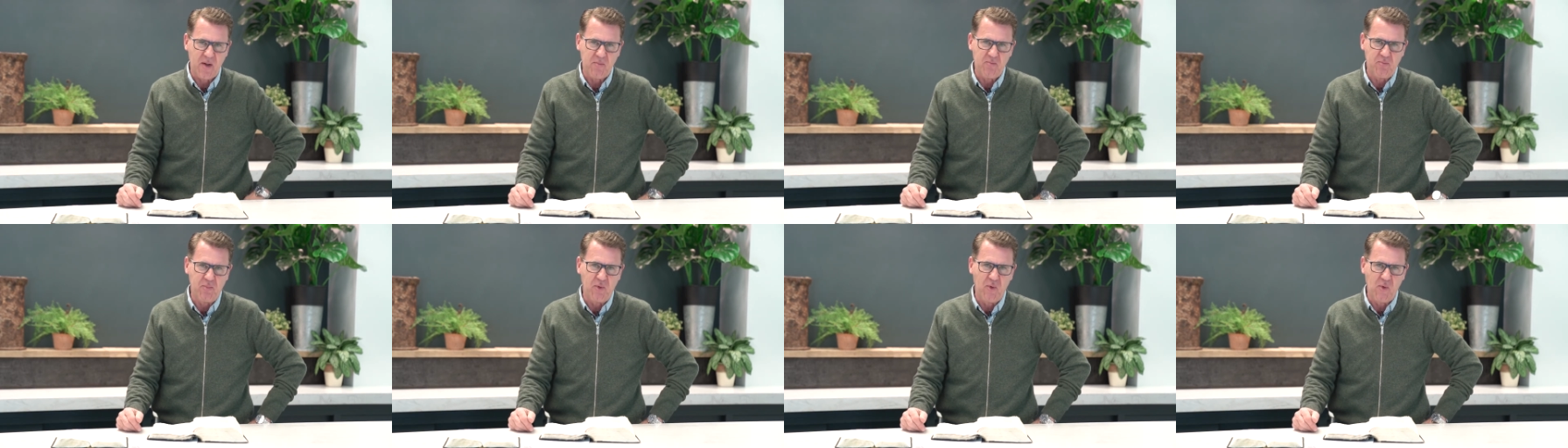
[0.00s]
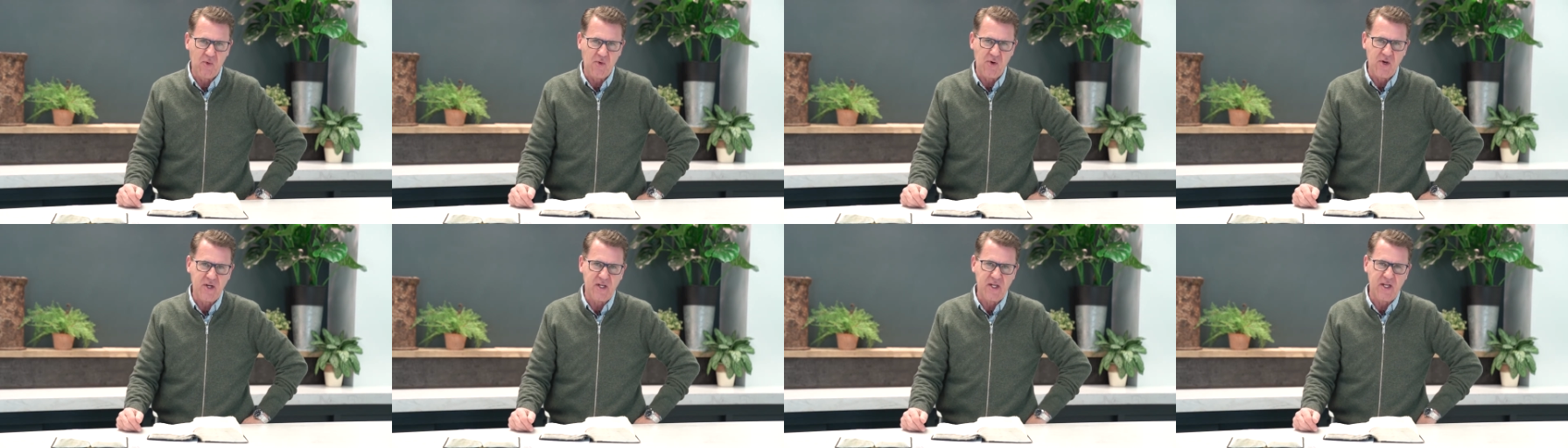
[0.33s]
I'm
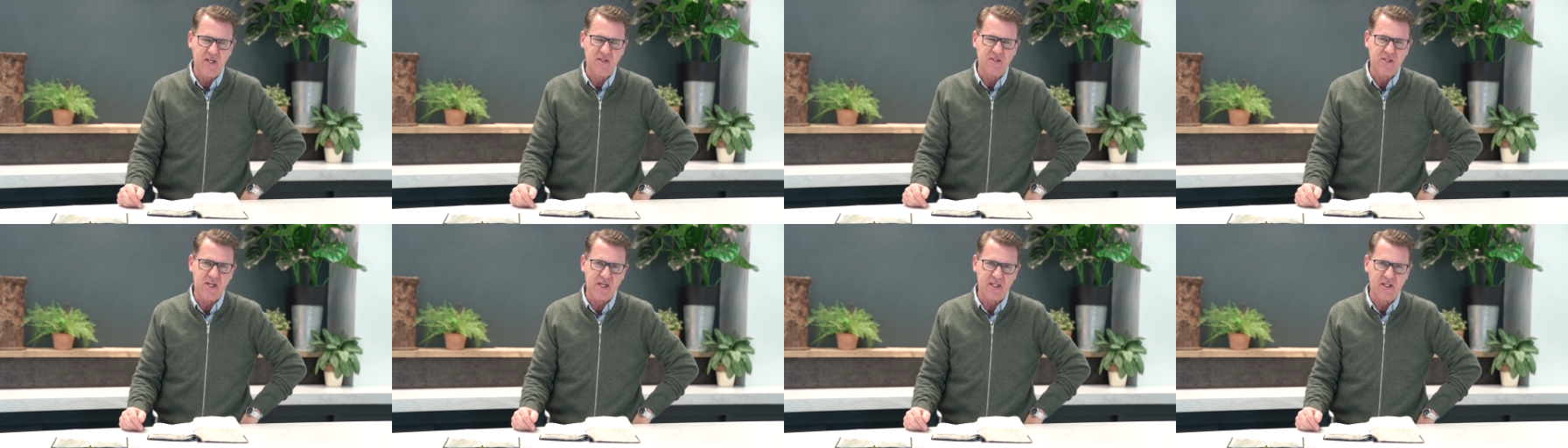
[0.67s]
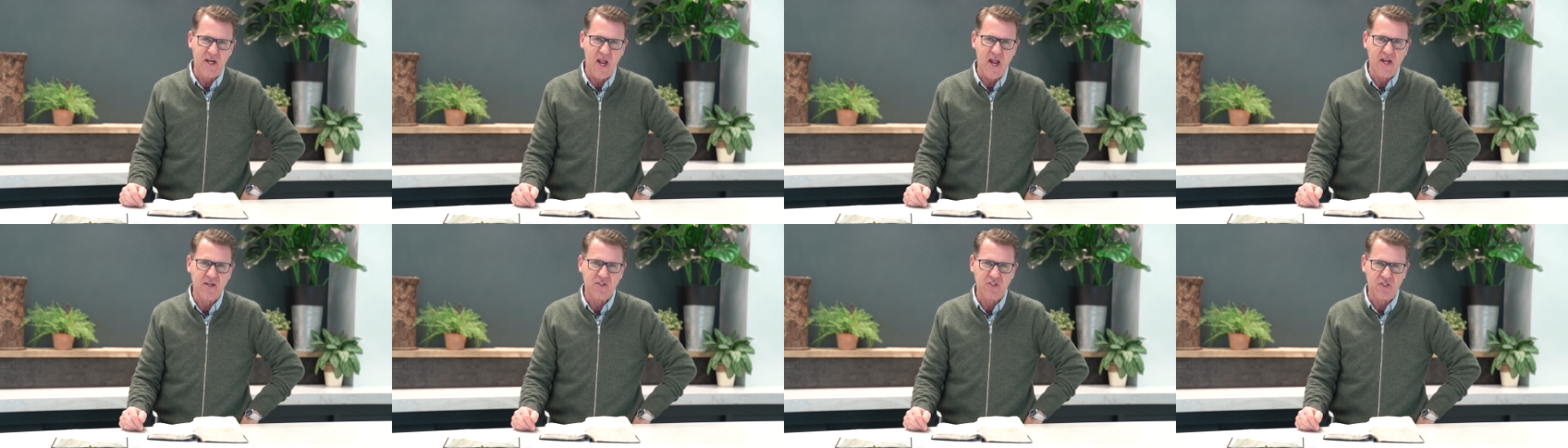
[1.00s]
pouring
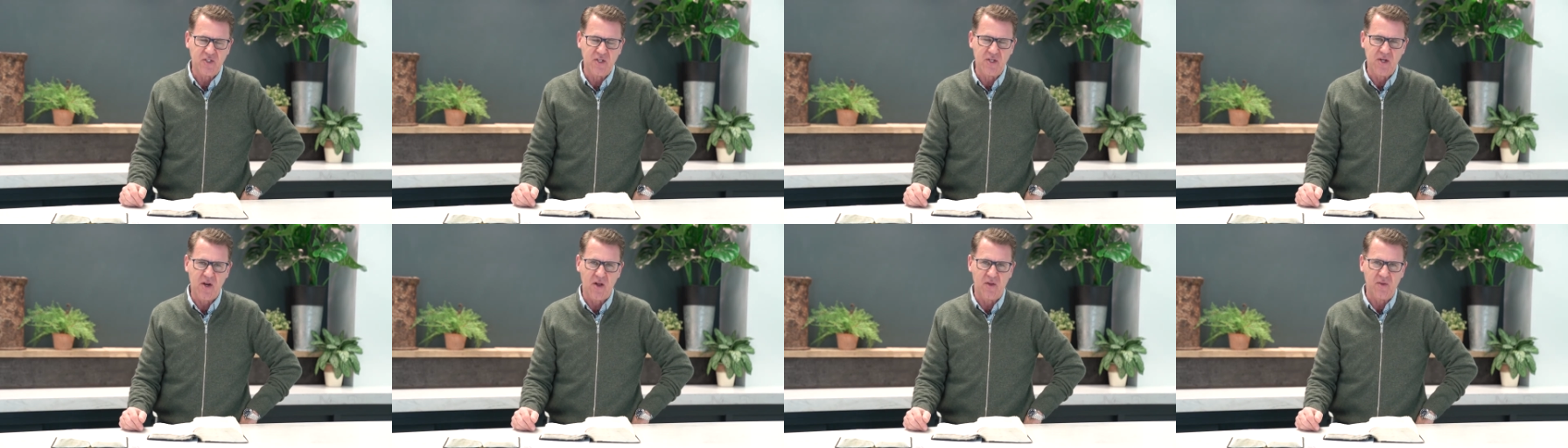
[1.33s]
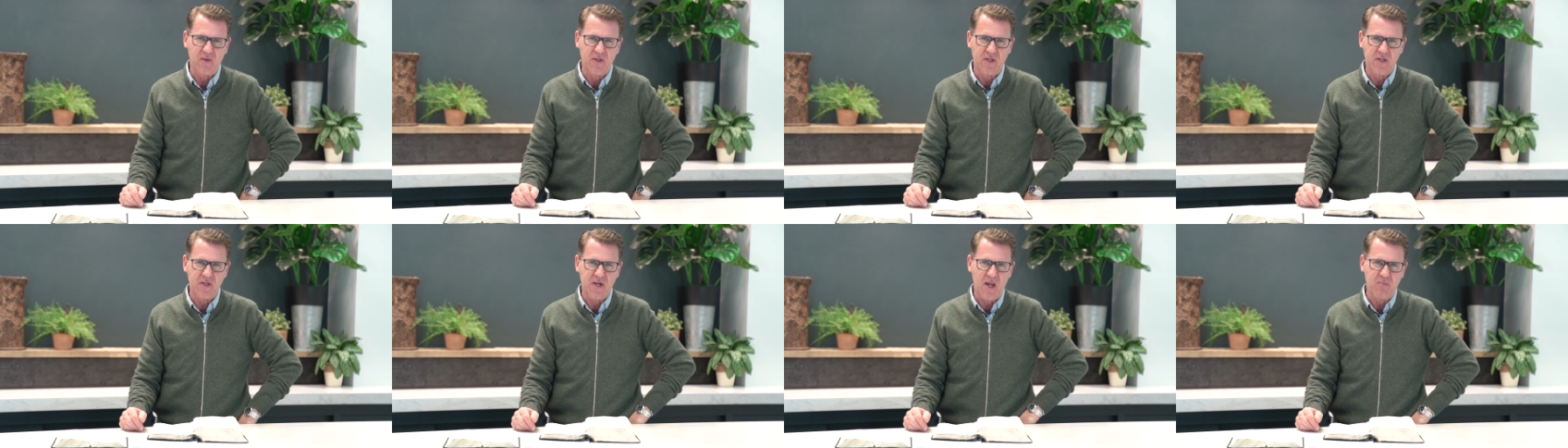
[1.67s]
indignation
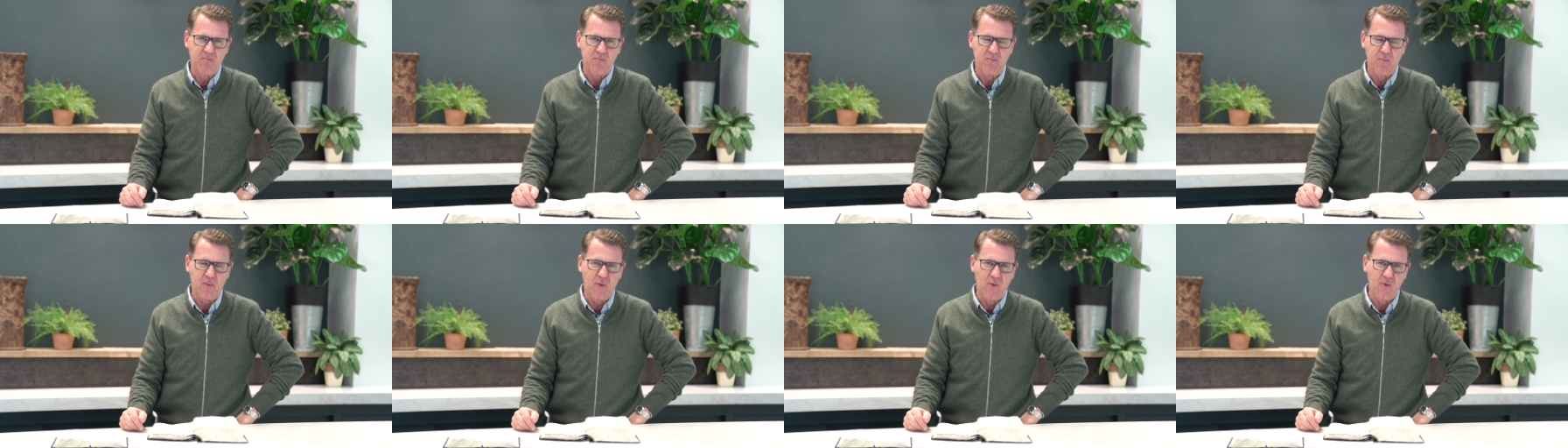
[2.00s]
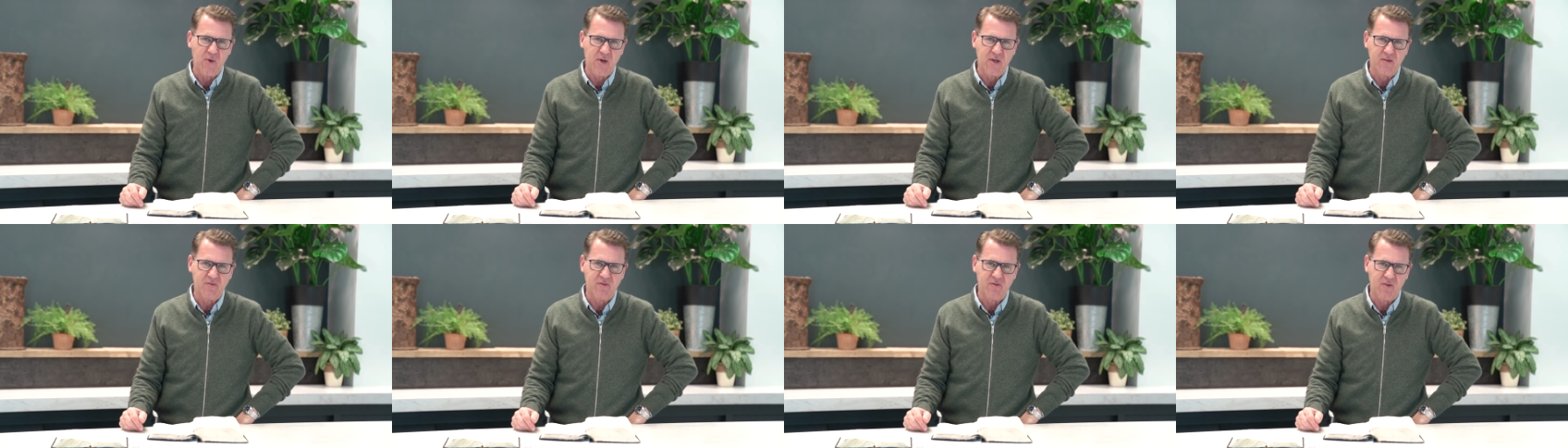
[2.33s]
on it, I'm
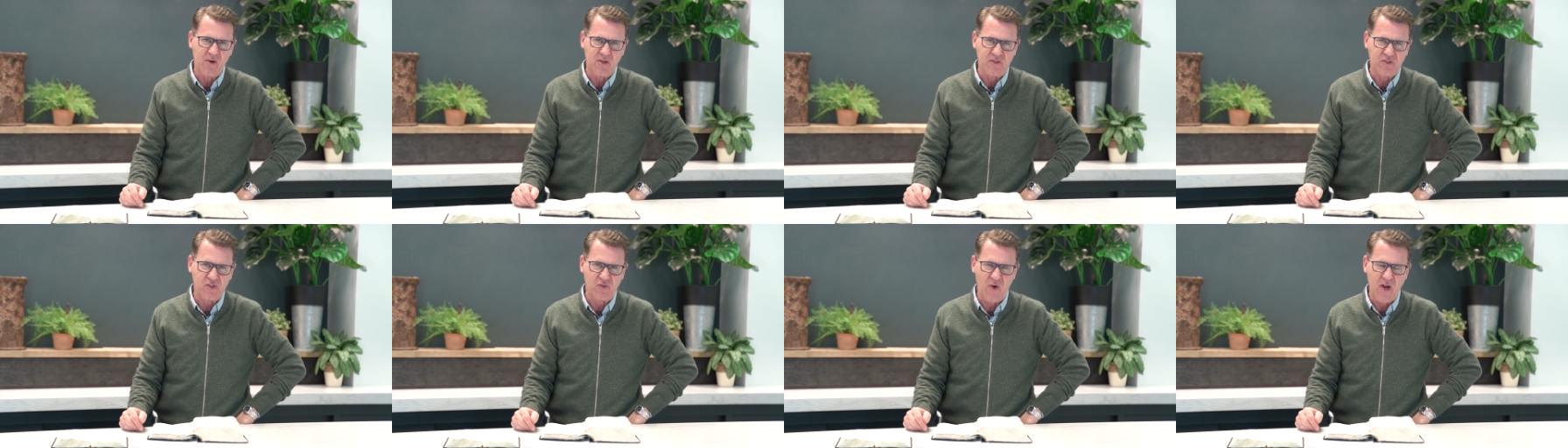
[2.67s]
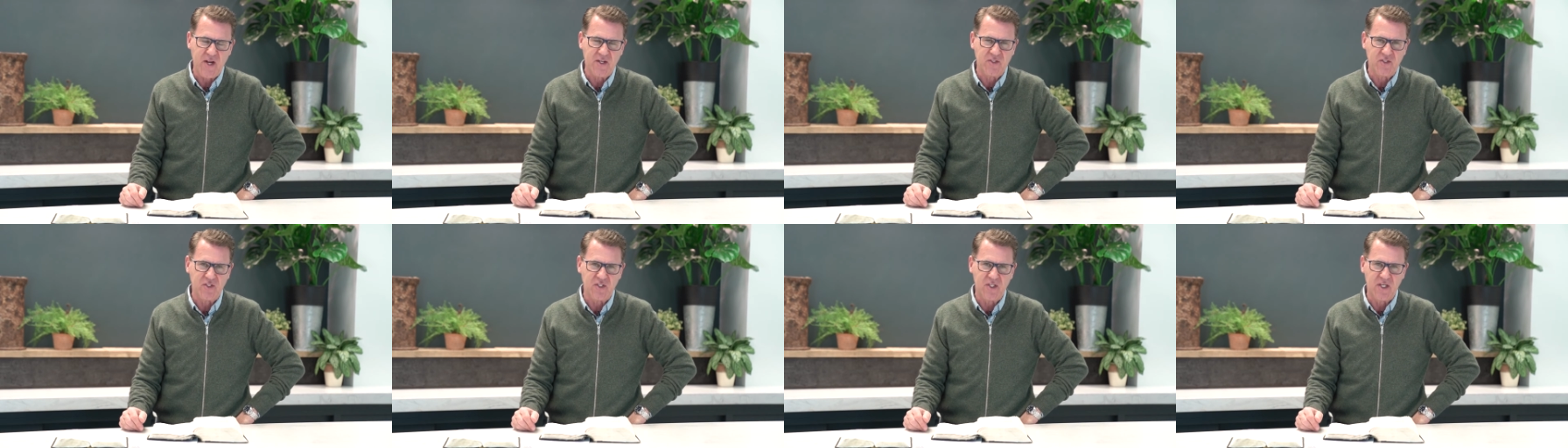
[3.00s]
pouring
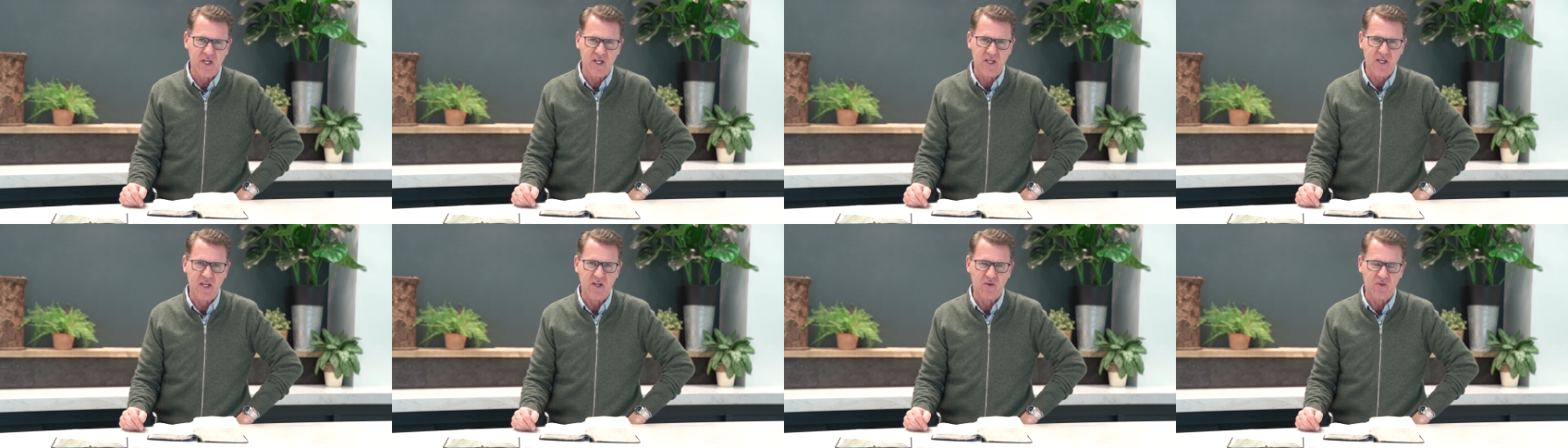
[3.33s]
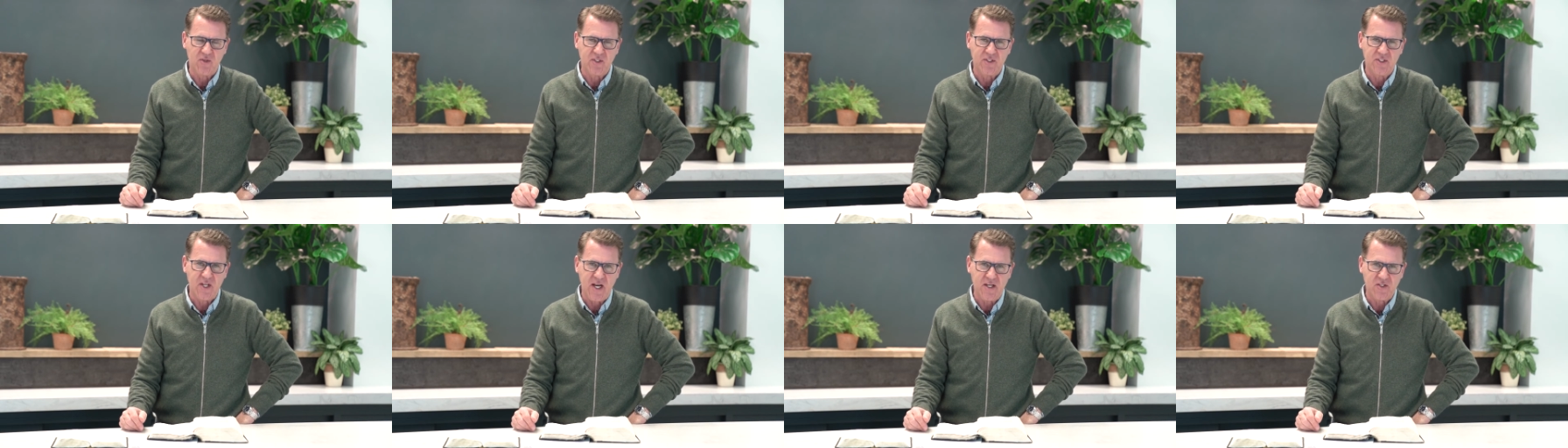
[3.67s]
frustration and
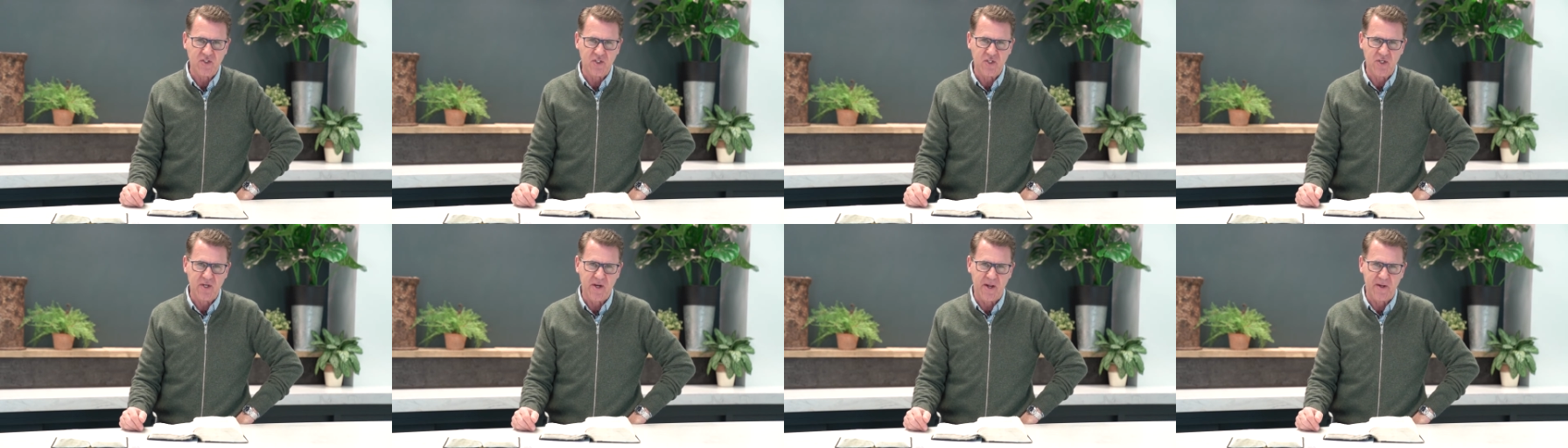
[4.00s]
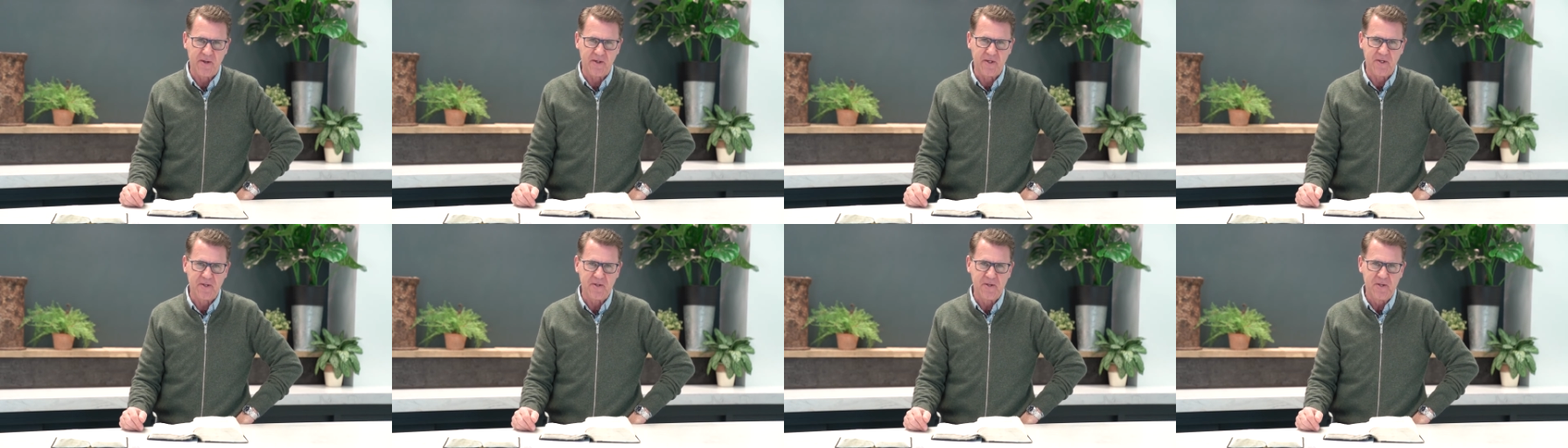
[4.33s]
irritation
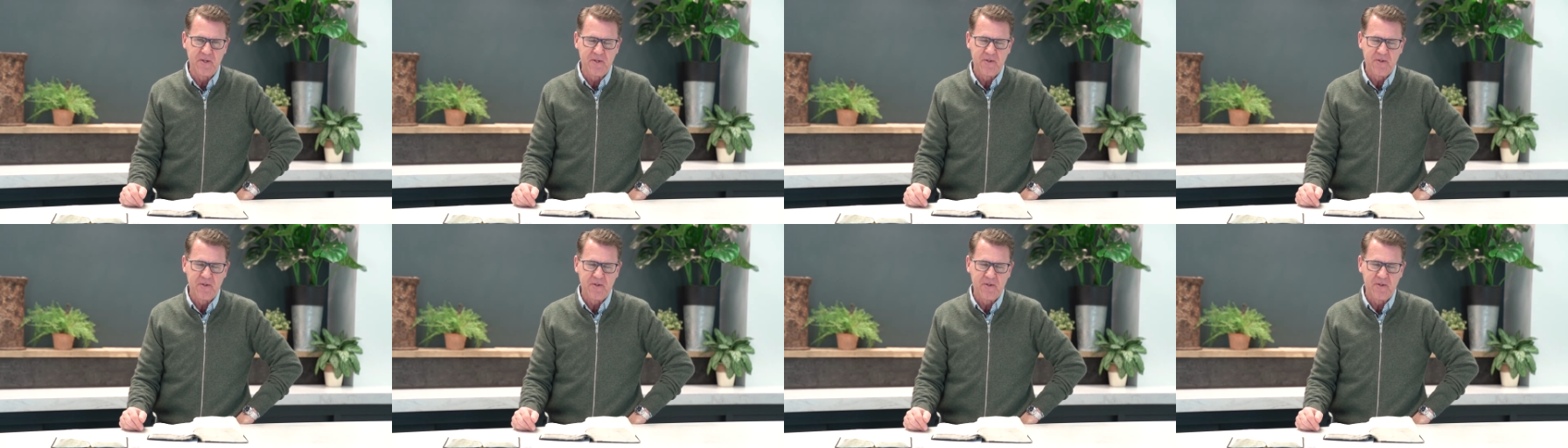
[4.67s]
on it.